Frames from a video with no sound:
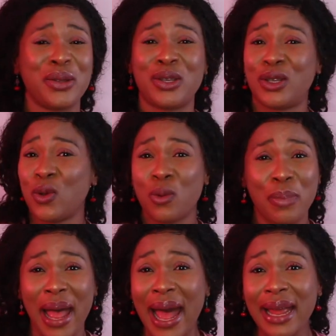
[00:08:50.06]
so
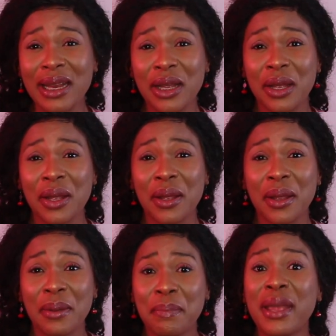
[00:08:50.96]
bad,
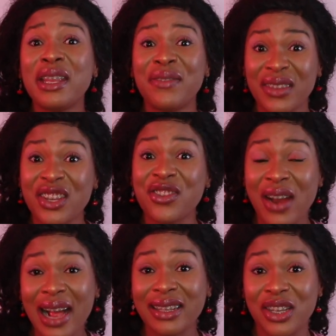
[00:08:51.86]
being even
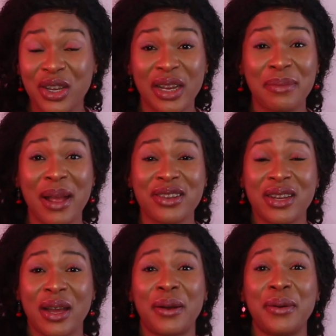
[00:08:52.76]
distracted. You can imagine
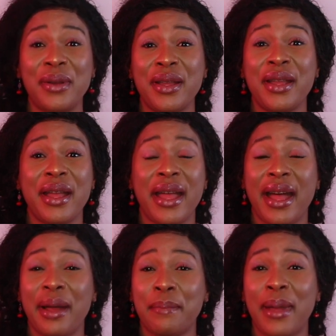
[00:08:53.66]
how
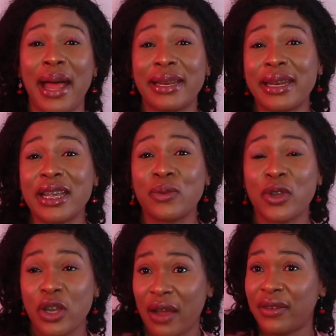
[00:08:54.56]
bad it is
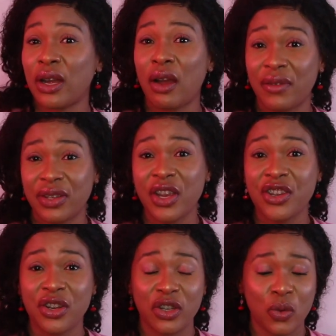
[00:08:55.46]
when you're having a
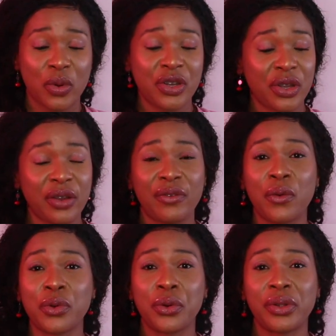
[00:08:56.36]
conversation and someone is on their
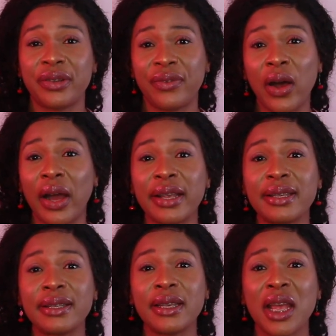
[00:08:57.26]
phone or a
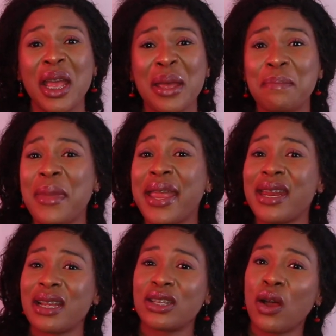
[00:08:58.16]
device.
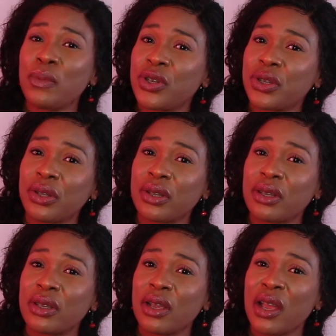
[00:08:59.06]
Making
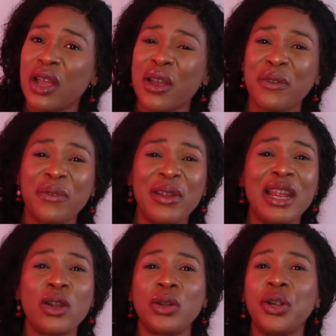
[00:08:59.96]
assumptions,
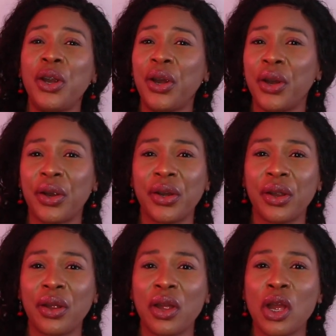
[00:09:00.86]
feeling unheard,
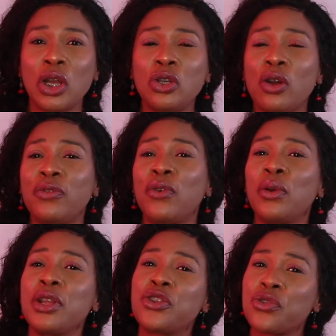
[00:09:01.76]
not
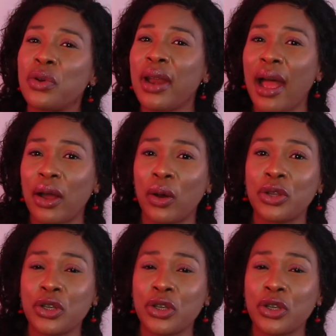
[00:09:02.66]
following through on